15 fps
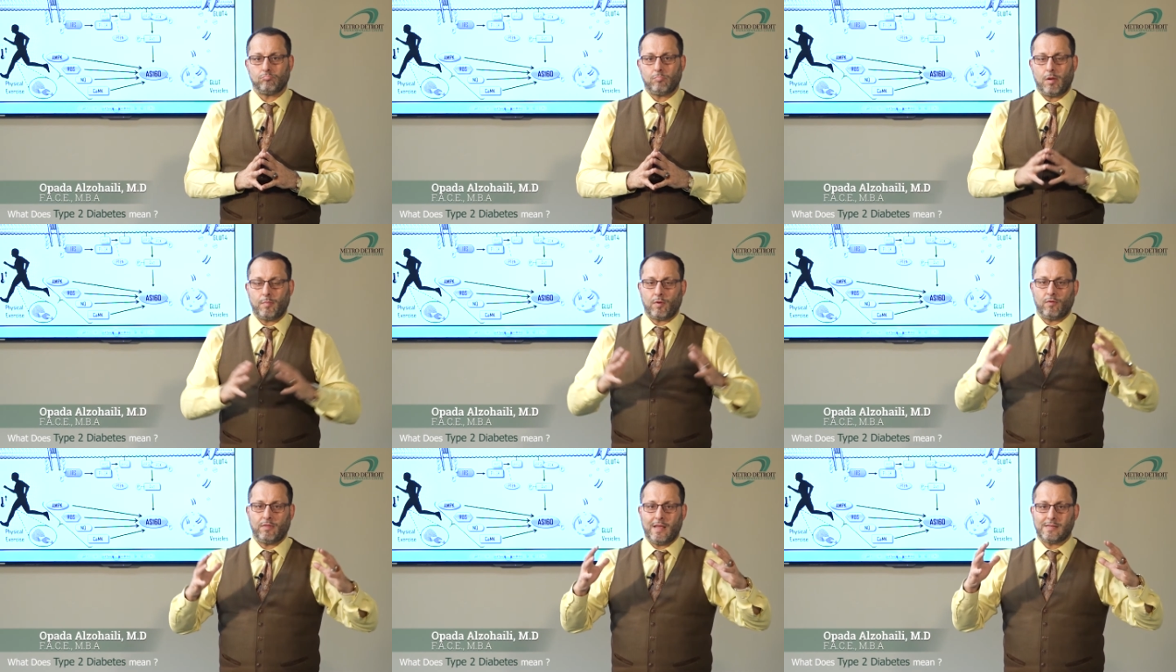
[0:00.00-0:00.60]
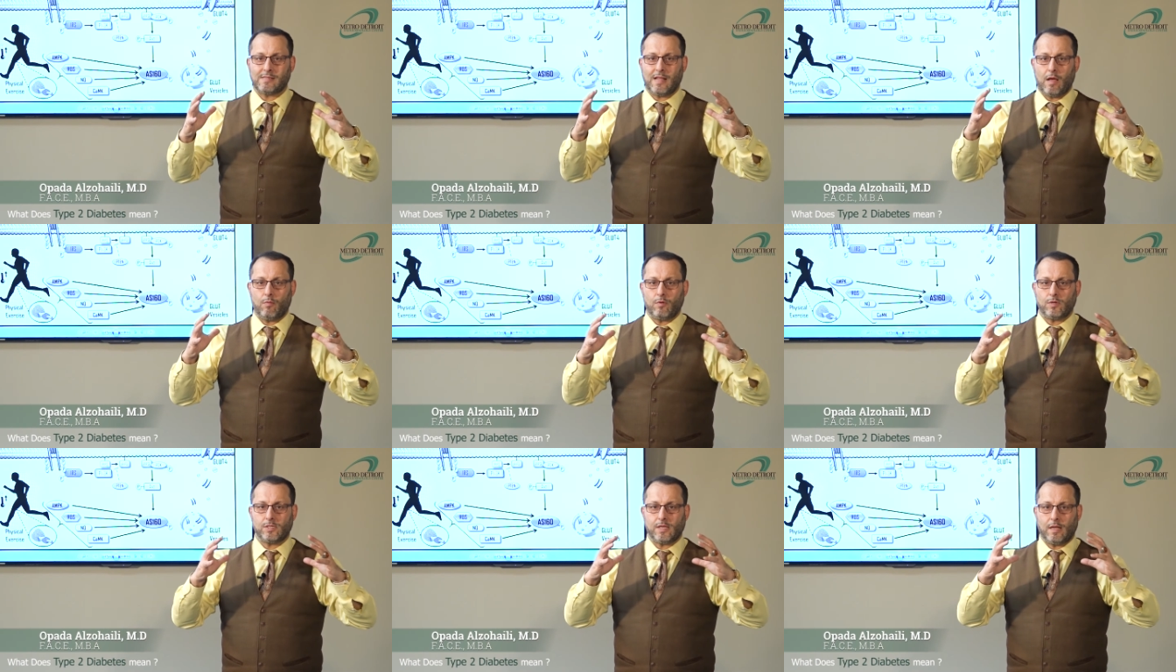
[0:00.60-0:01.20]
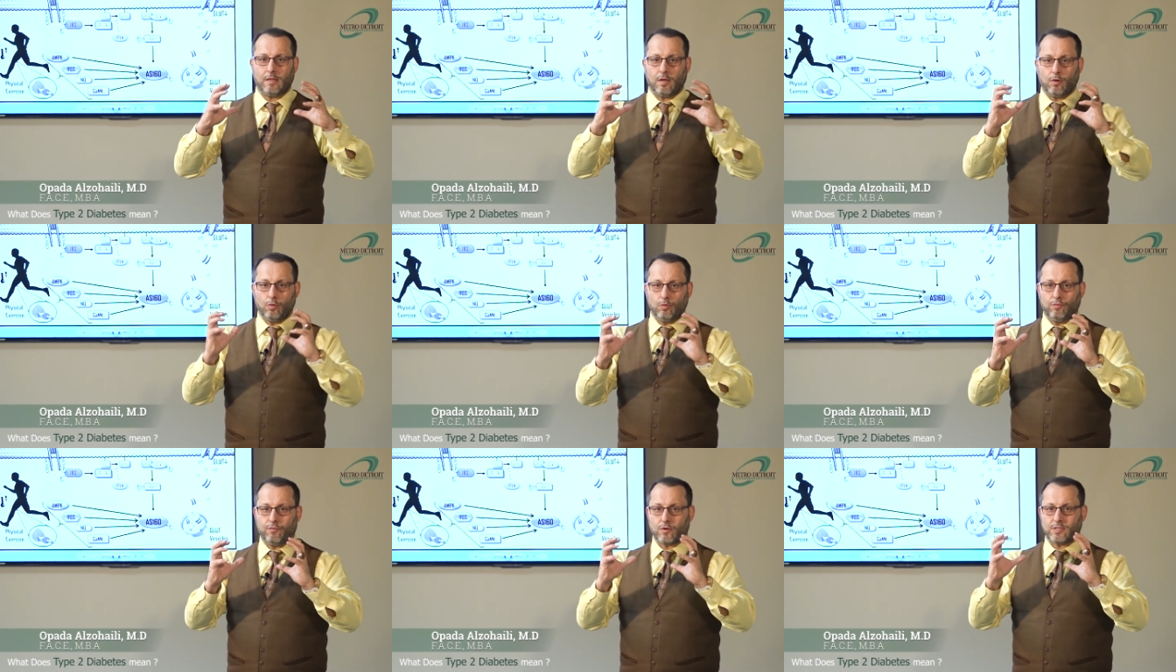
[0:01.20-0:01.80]
Remember with that slide what we said, the
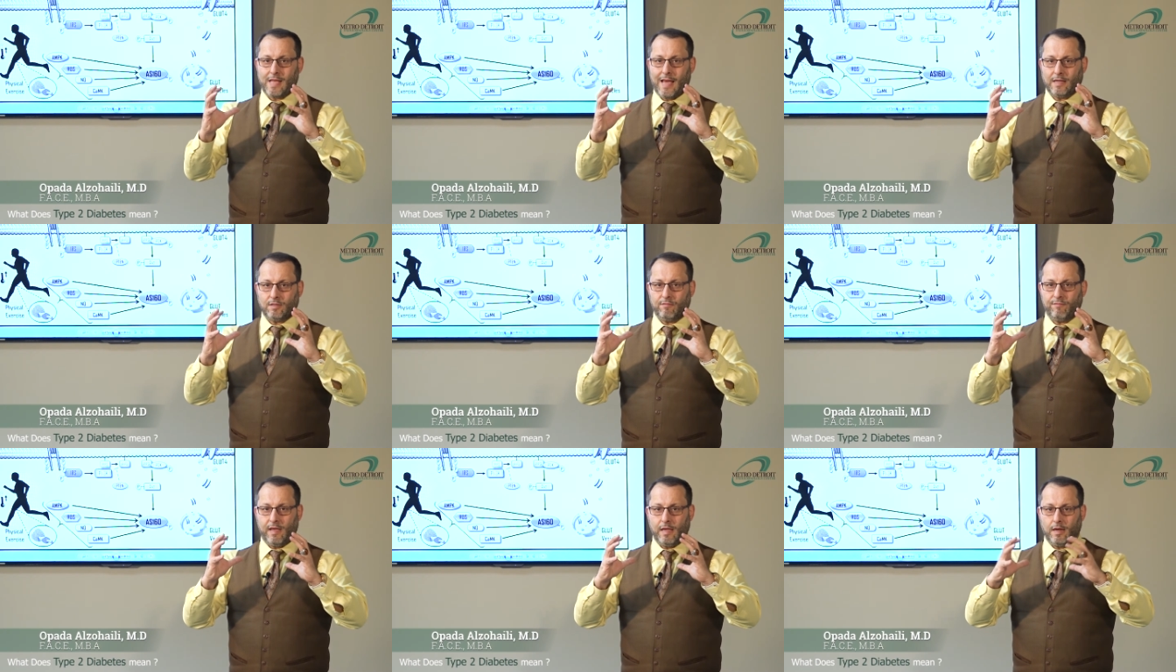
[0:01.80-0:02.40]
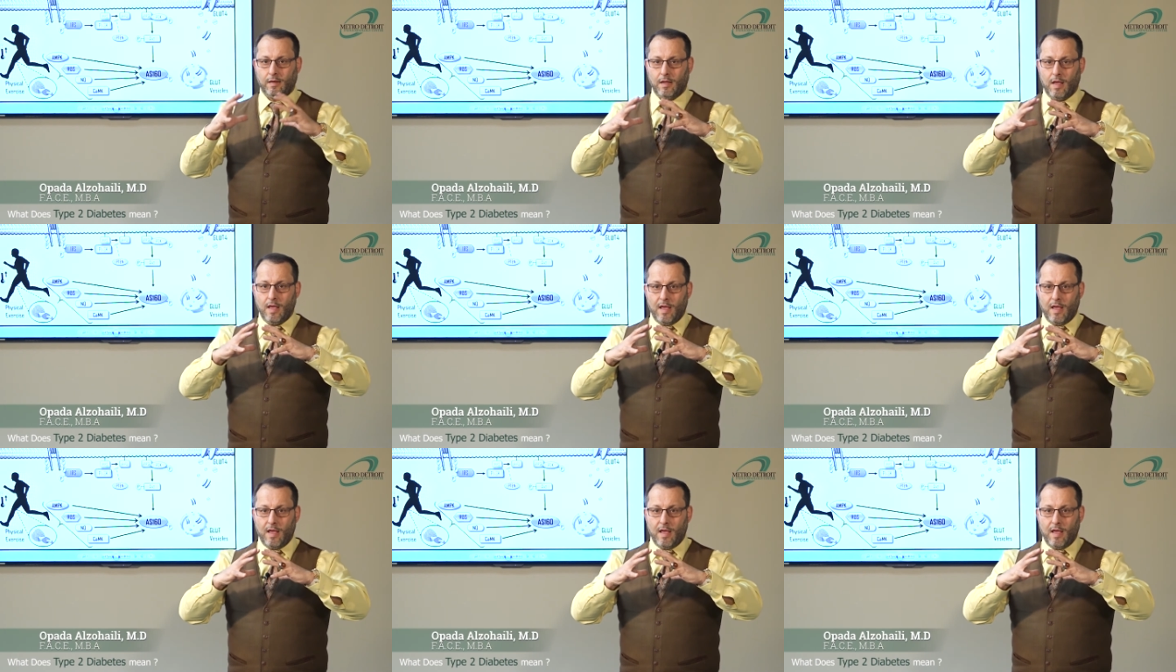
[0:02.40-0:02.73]
GLUT4 is activated.